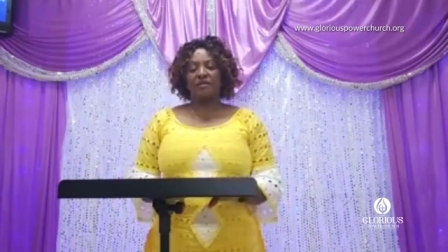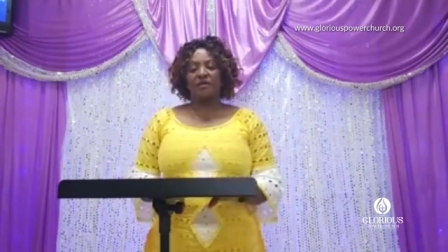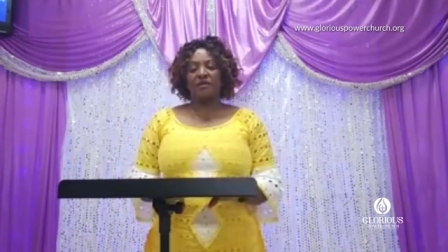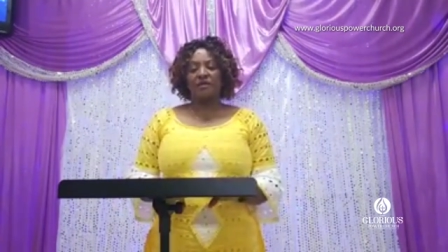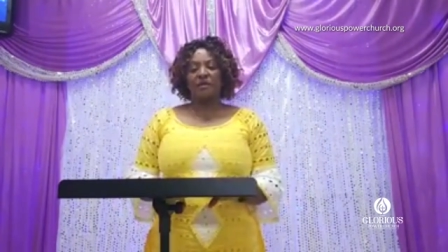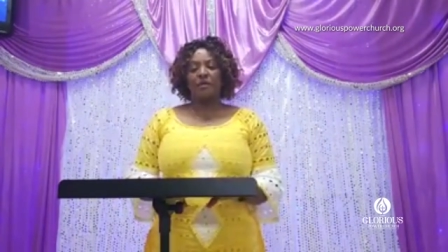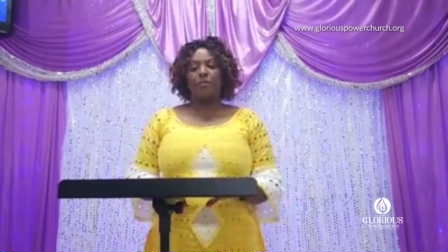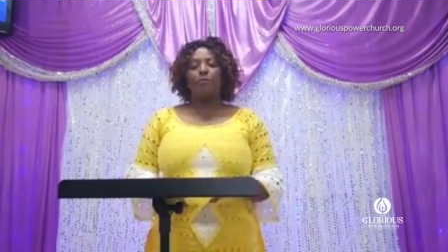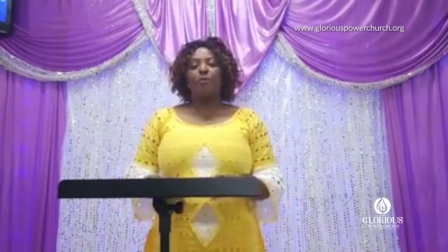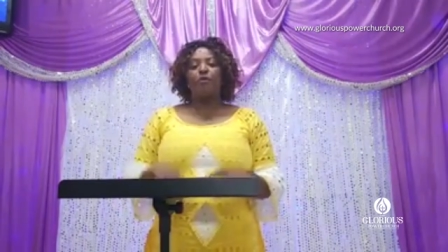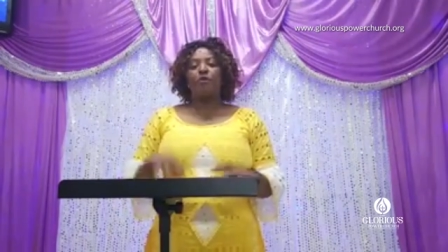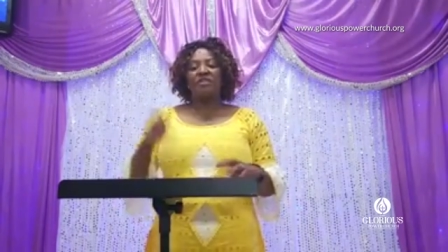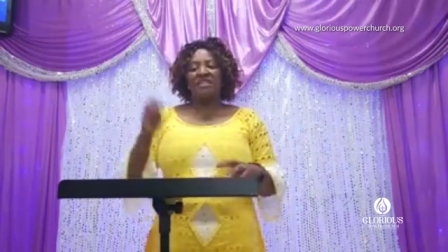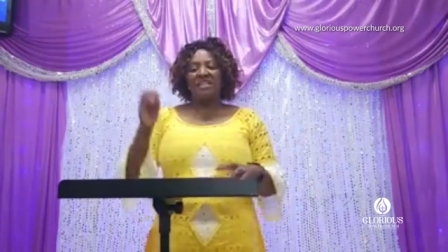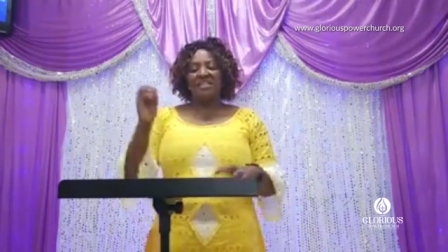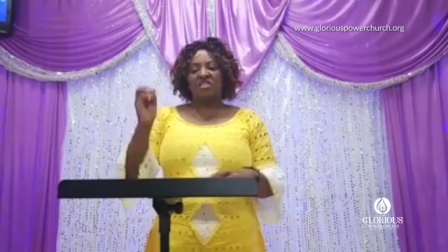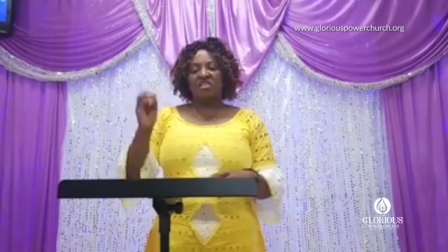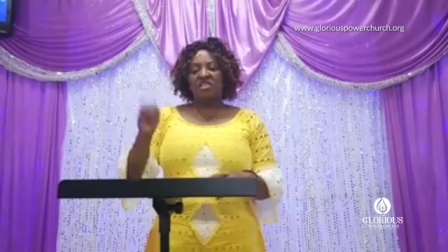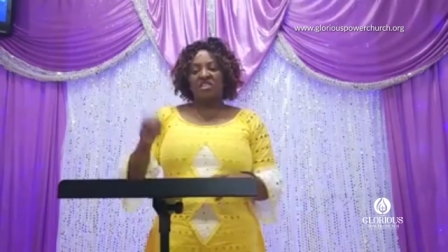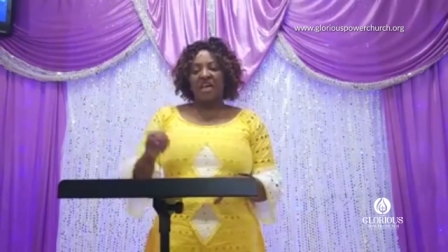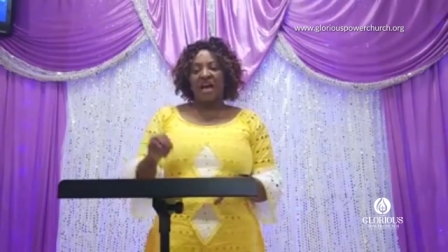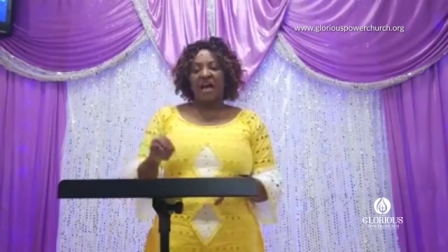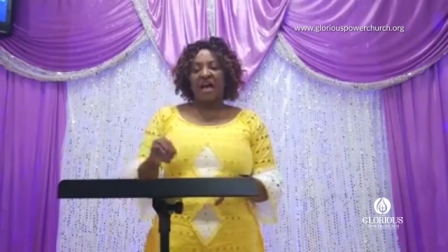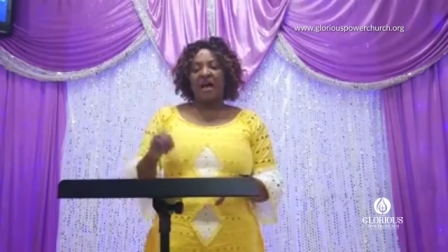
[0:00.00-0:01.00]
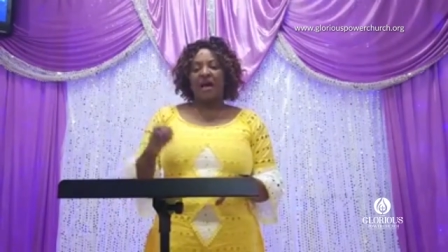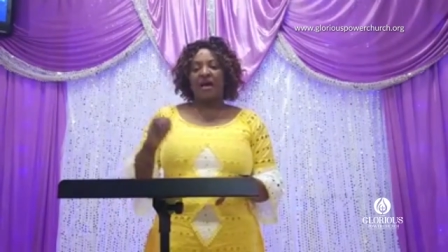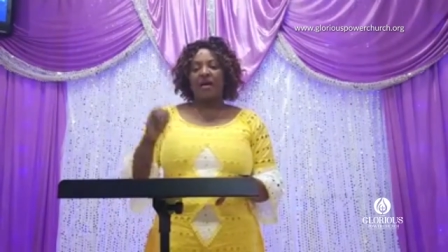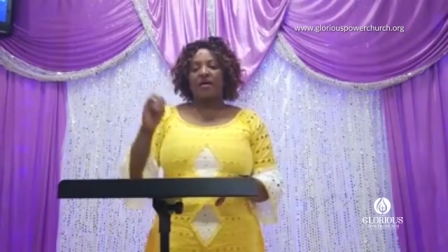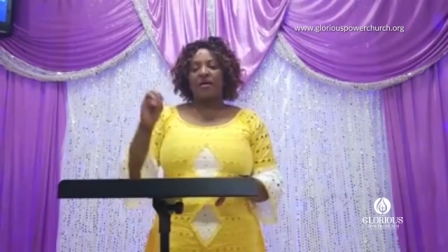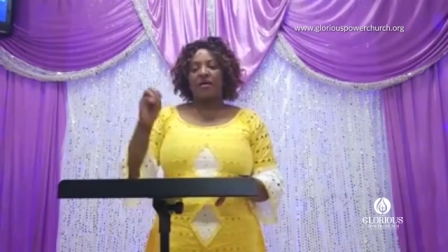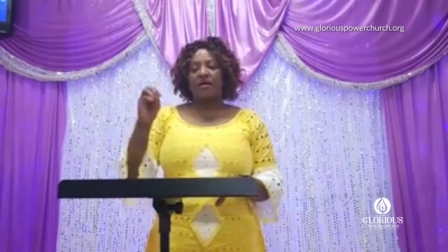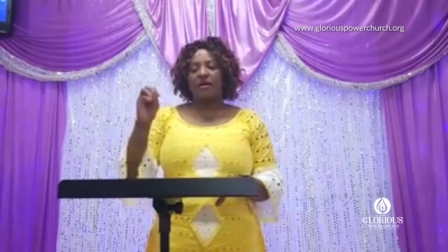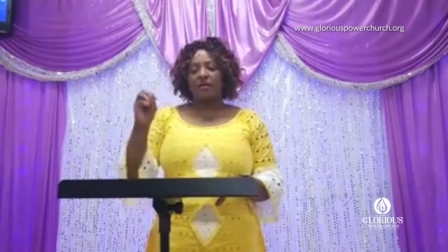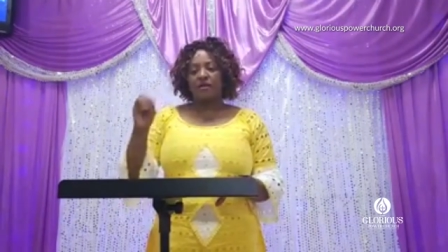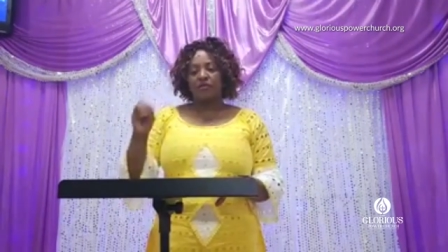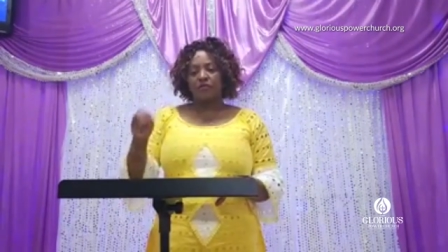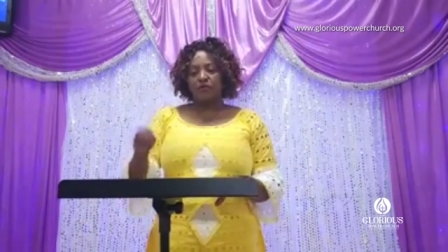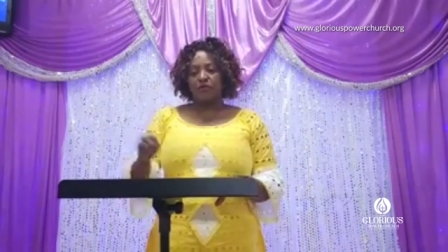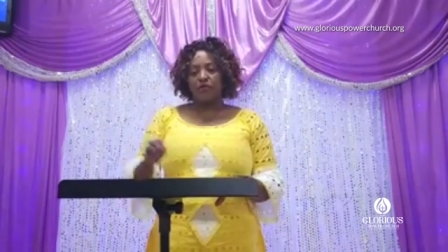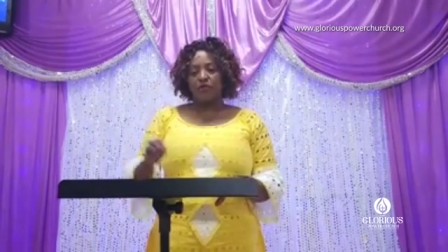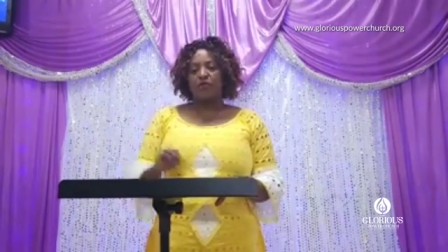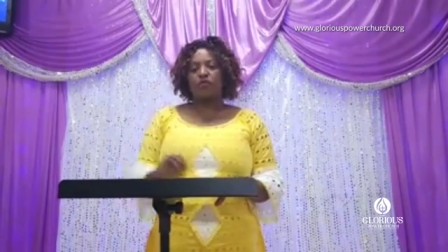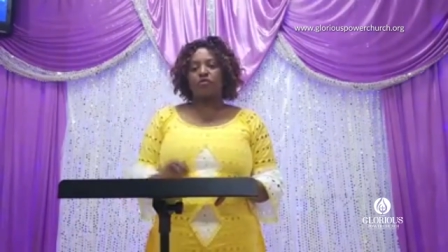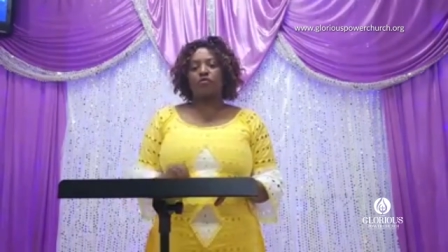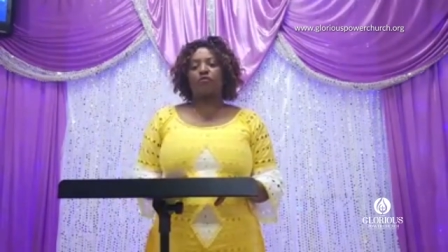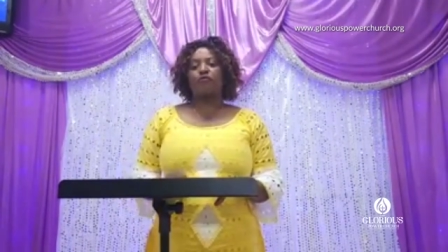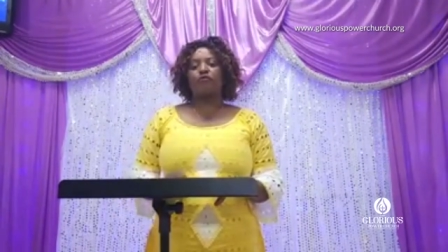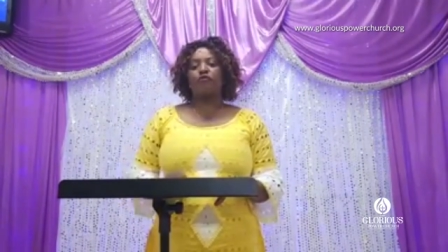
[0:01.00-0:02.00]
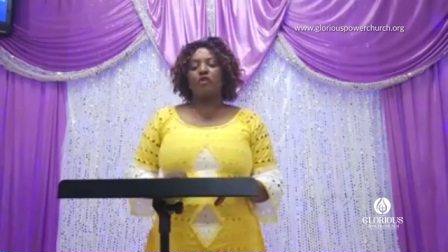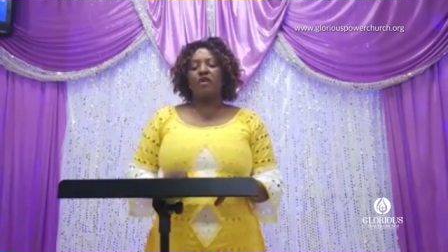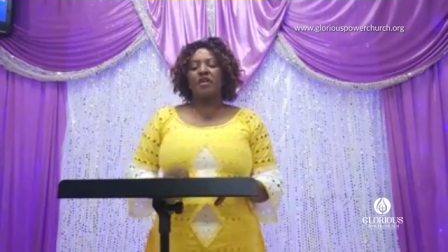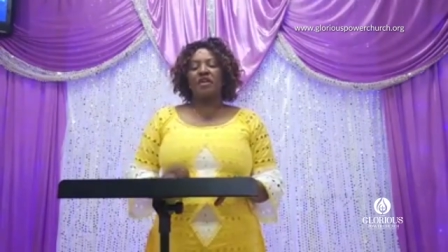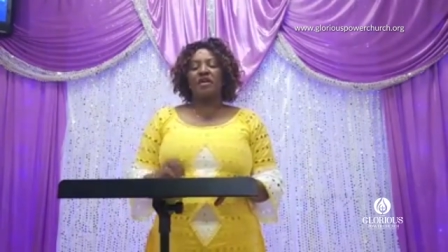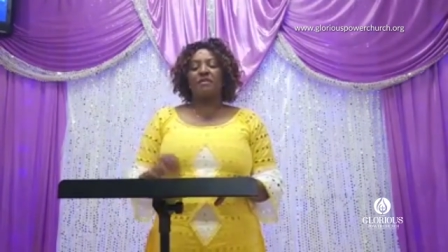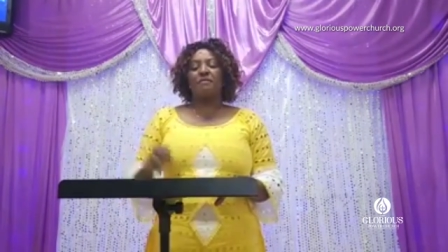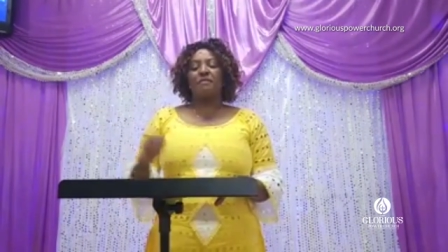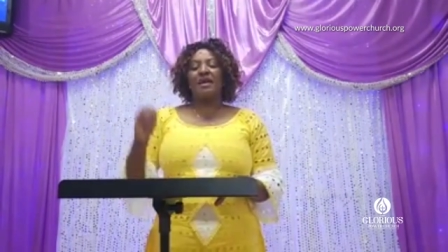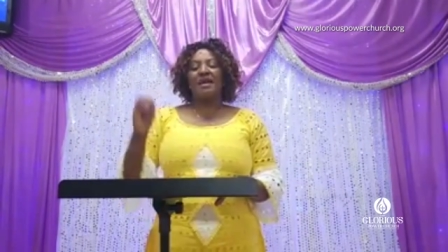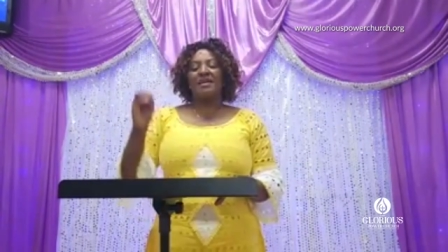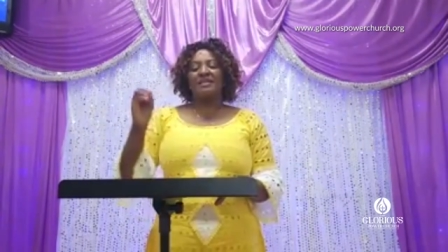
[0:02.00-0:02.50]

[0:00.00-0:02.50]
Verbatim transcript: Mm. Put a star in front of your name